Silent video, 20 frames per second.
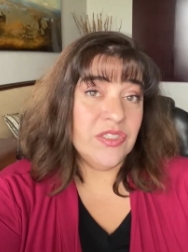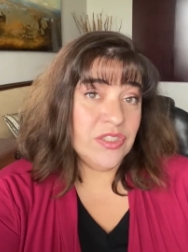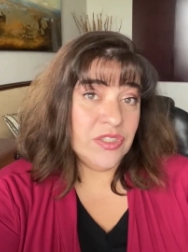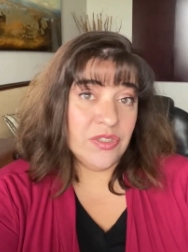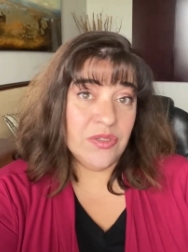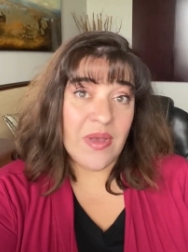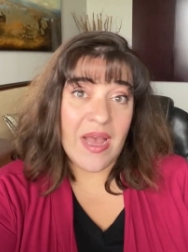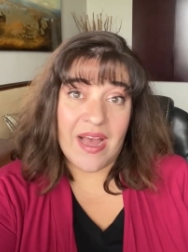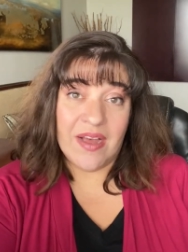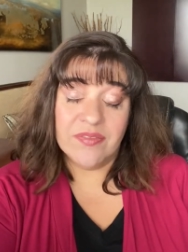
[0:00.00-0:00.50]
Do
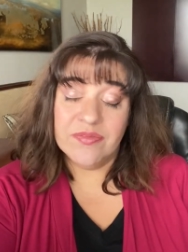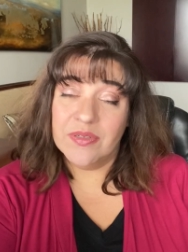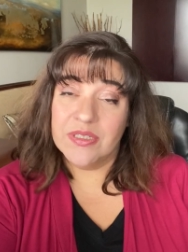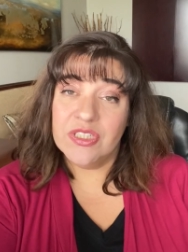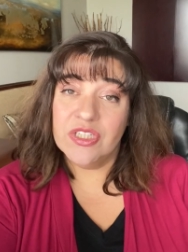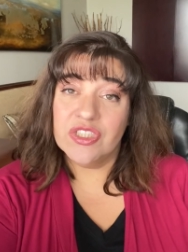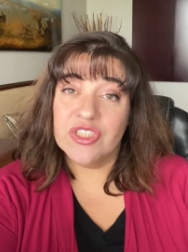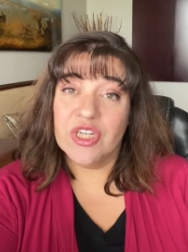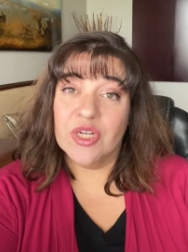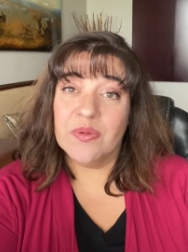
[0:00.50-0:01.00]
you have
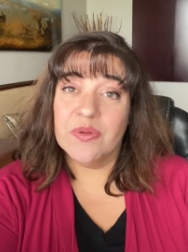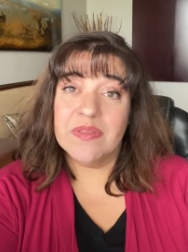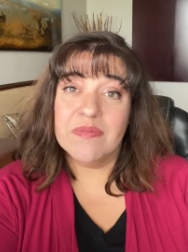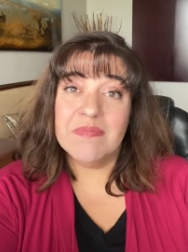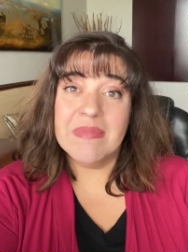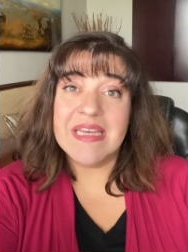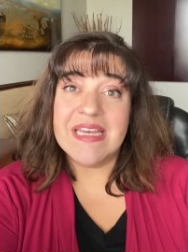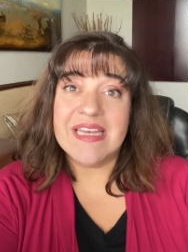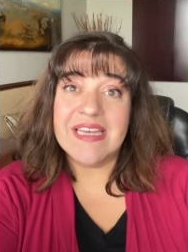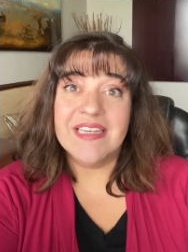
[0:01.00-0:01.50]
one to share
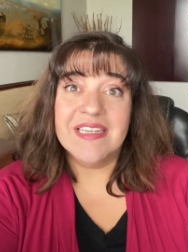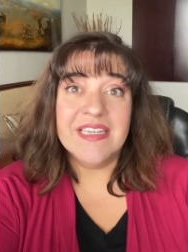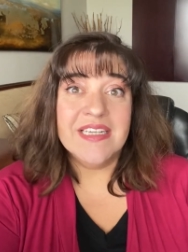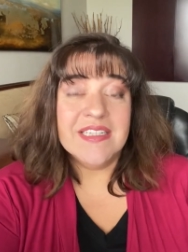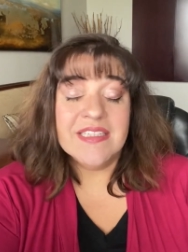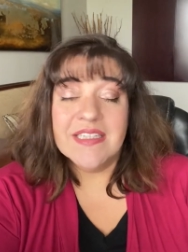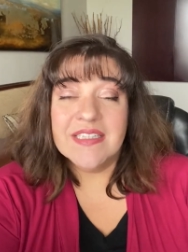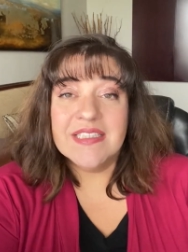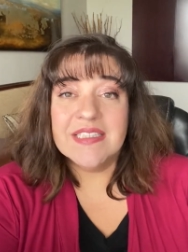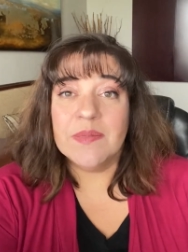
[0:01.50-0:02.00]
with me?
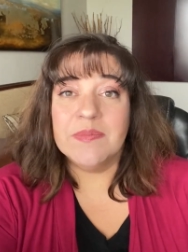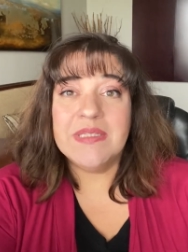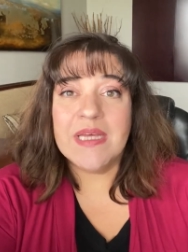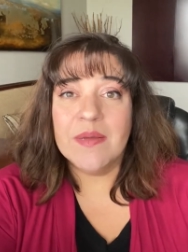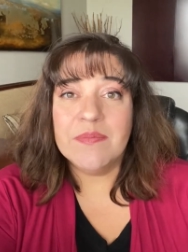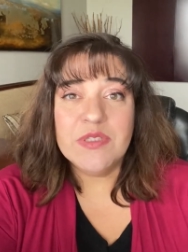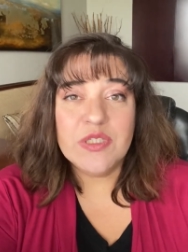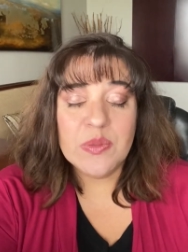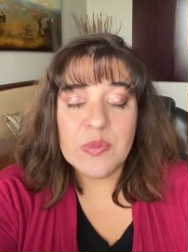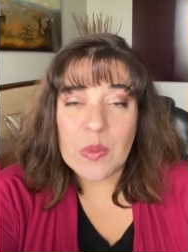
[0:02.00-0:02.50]

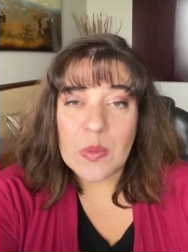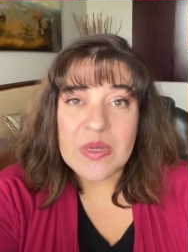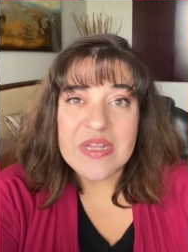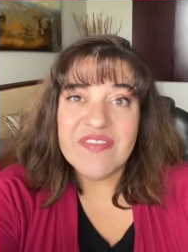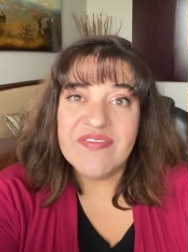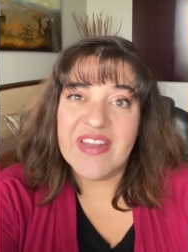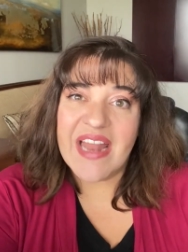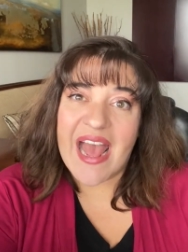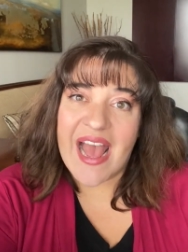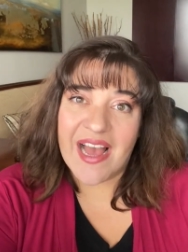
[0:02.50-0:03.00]
Sometimes you won't
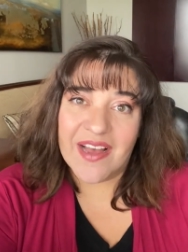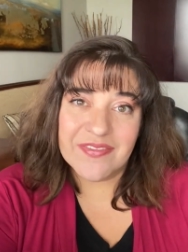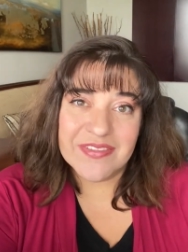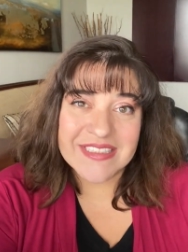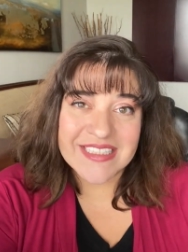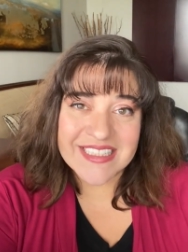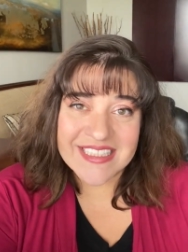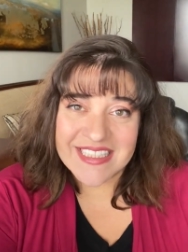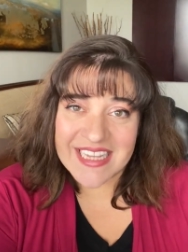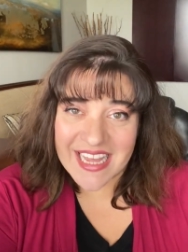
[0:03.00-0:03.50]
even
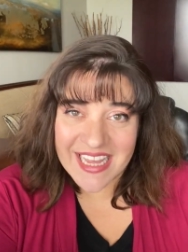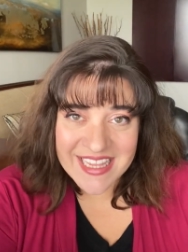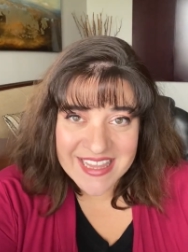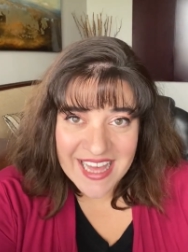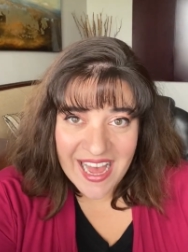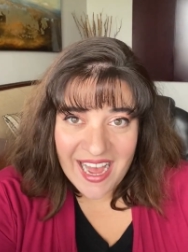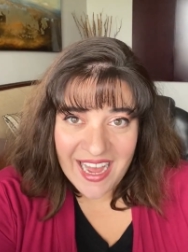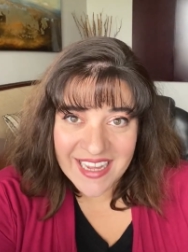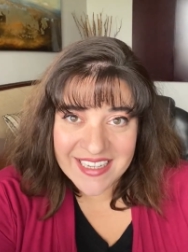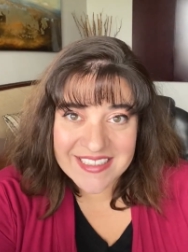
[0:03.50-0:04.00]
have to say
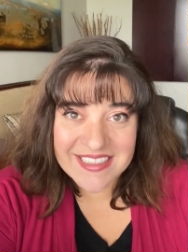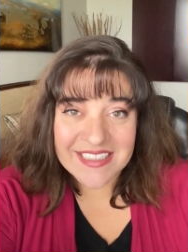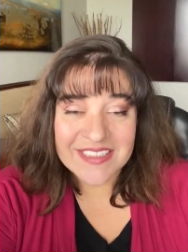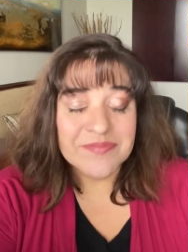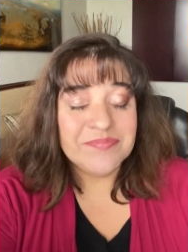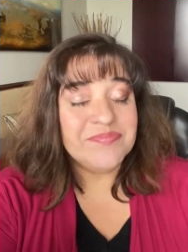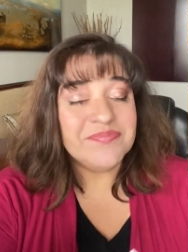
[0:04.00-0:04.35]
that